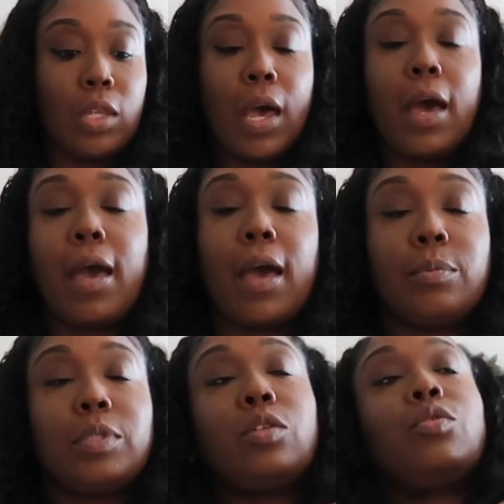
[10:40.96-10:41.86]
I
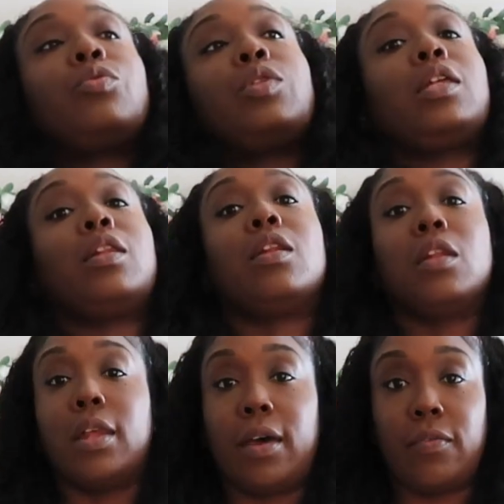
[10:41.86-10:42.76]
absolutely
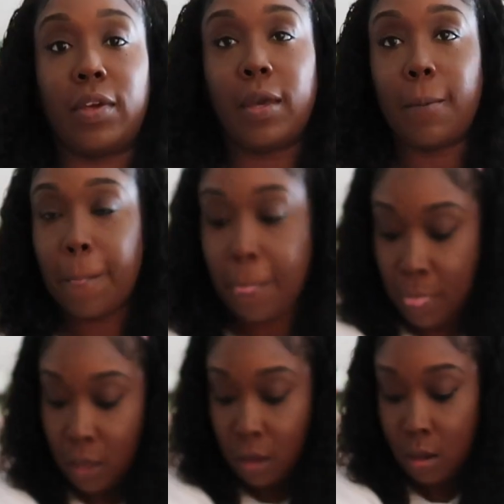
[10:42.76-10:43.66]
love it.
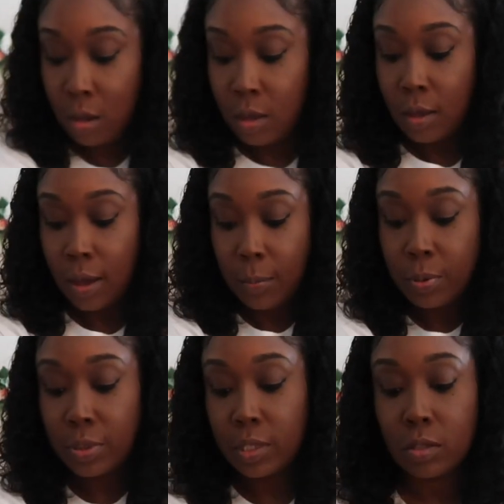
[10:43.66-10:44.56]
I
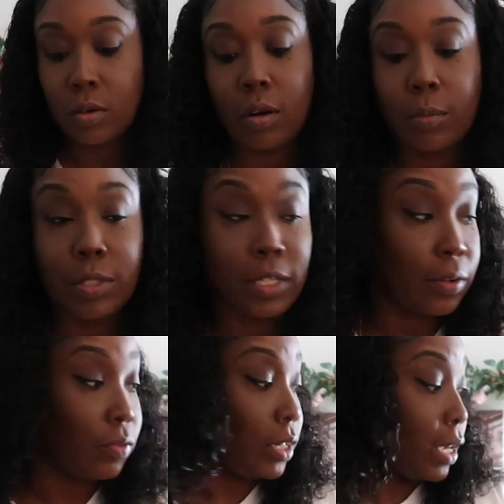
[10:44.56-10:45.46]
put this on almost
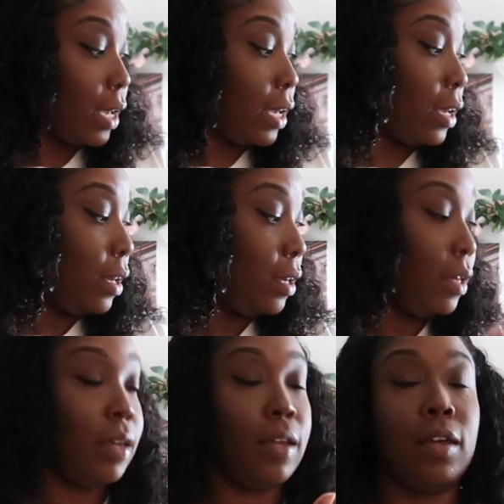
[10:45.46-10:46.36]
every day.
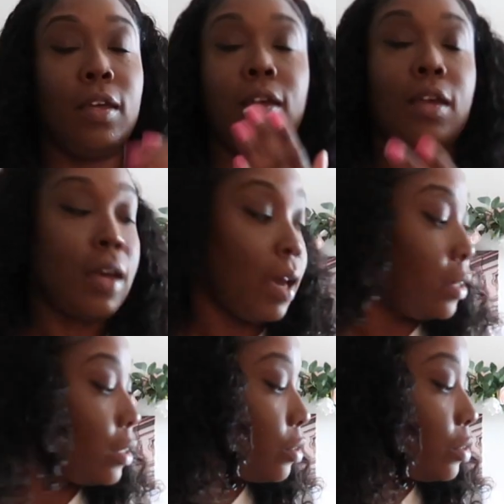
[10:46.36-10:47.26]
I
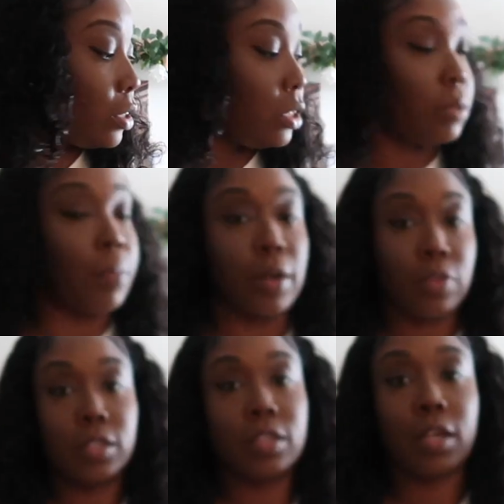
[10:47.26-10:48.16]
literally just bought
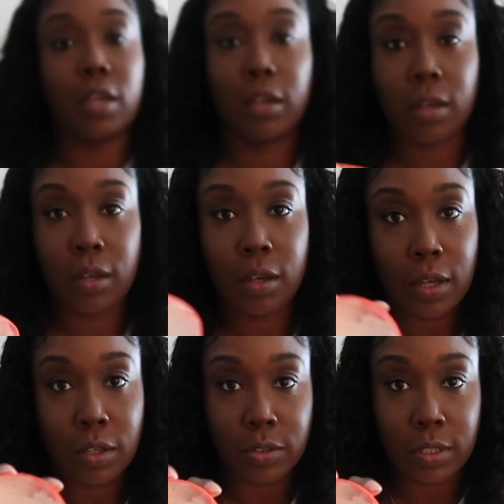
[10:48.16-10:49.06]
this thing
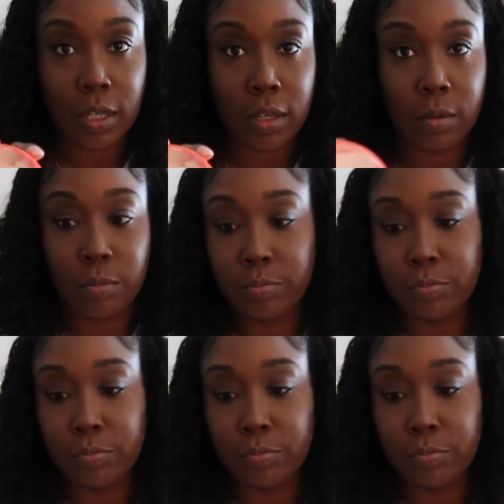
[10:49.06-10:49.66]
and you see it.